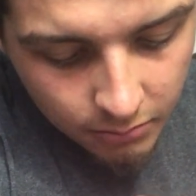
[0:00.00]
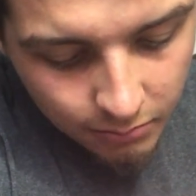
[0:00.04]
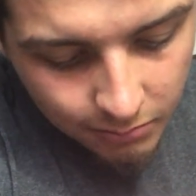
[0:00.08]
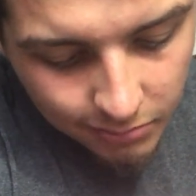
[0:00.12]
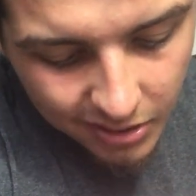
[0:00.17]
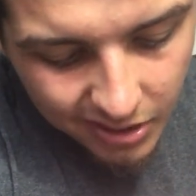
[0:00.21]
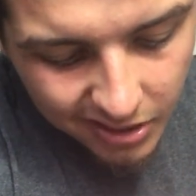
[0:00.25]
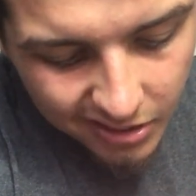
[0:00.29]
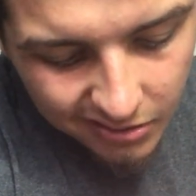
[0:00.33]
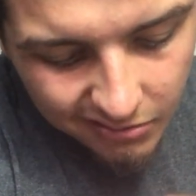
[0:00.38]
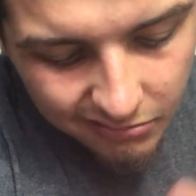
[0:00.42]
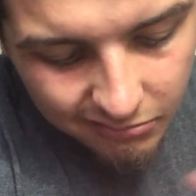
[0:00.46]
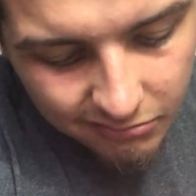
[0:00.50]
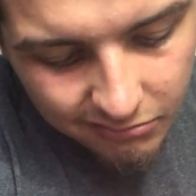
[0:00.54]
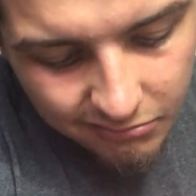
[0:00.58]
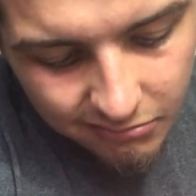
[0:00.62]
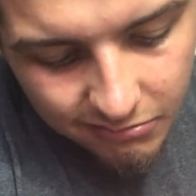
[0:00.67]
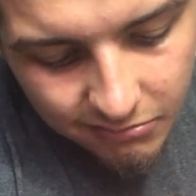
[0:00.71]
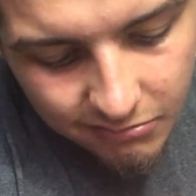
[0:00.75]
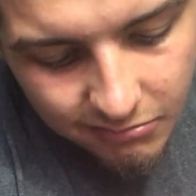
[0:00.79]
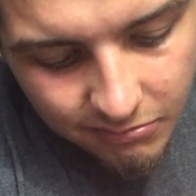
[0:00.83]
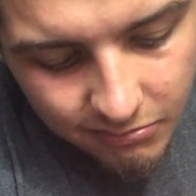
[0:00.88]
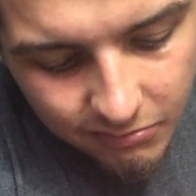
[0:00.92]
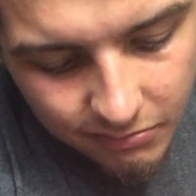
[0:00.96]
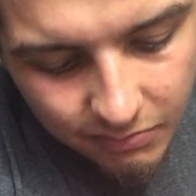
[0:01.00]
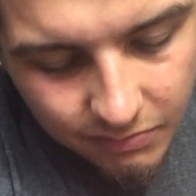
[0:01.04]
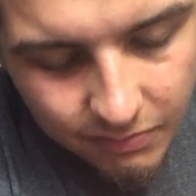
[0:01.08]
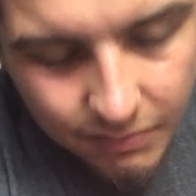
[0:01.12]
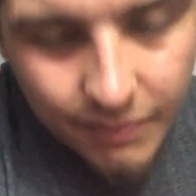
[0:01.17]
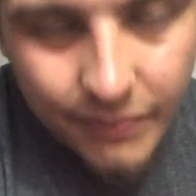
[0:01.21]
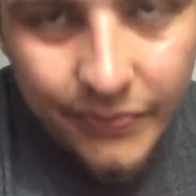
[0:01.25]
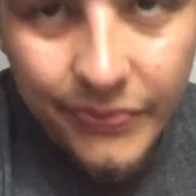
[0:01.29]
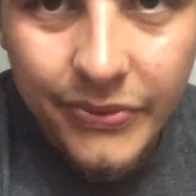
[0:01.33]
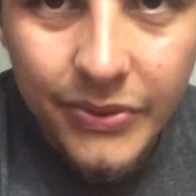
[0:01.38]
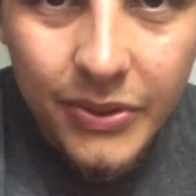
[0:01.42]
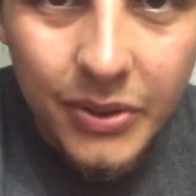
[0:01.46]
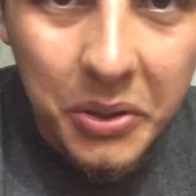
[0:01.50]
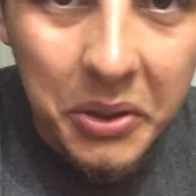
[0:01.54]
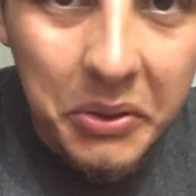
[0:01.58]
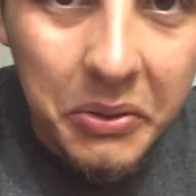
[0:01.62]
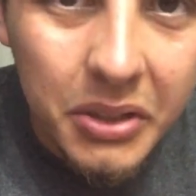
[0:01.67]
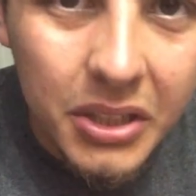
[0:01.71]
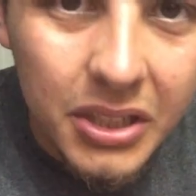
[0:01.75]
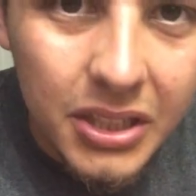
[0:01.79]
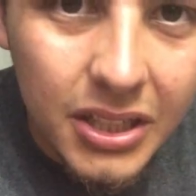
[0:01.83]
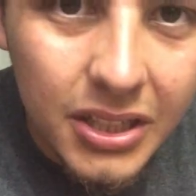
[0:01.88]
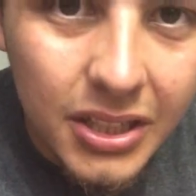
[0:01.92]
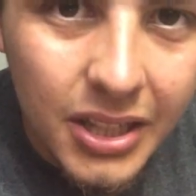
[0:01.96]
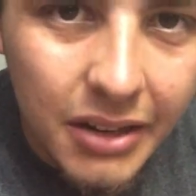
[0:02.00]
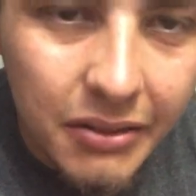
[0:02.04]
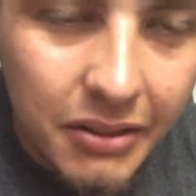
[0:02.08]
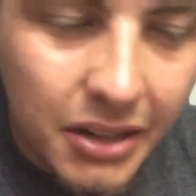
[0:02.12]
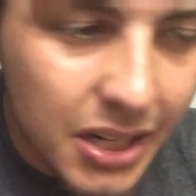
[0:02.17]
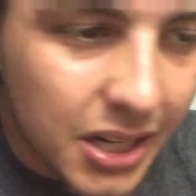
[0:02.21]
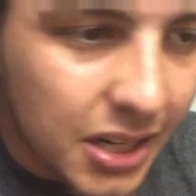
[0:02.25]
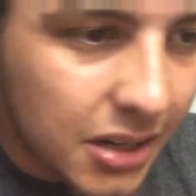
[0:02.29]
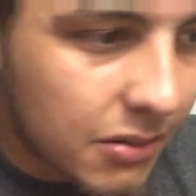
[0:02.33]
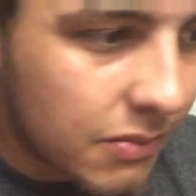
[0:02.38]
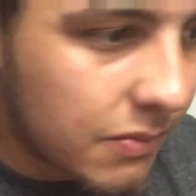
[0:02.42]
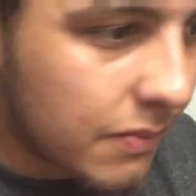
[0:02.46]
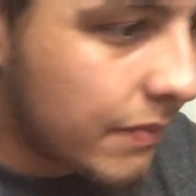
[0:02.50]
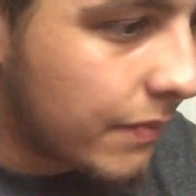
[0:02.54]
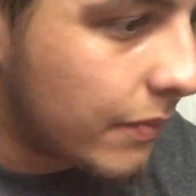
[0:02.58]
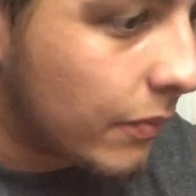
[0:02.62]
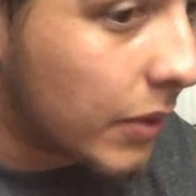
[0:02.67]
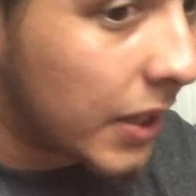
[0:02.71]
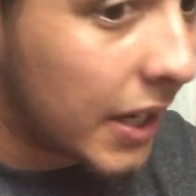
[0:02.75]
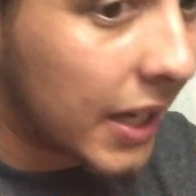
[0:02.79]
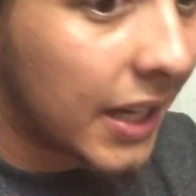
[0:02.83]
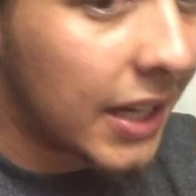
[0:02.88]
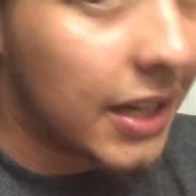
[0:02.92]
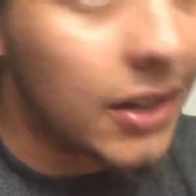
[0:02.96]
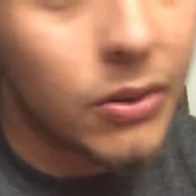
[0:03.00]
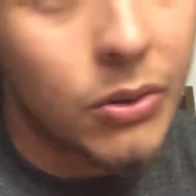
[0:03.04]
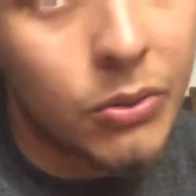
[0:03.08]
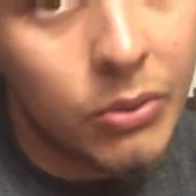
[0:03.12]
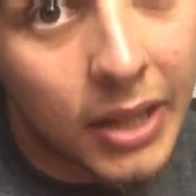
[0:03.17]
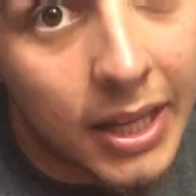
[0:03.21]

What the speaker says: But do I really need that right now when I can get a new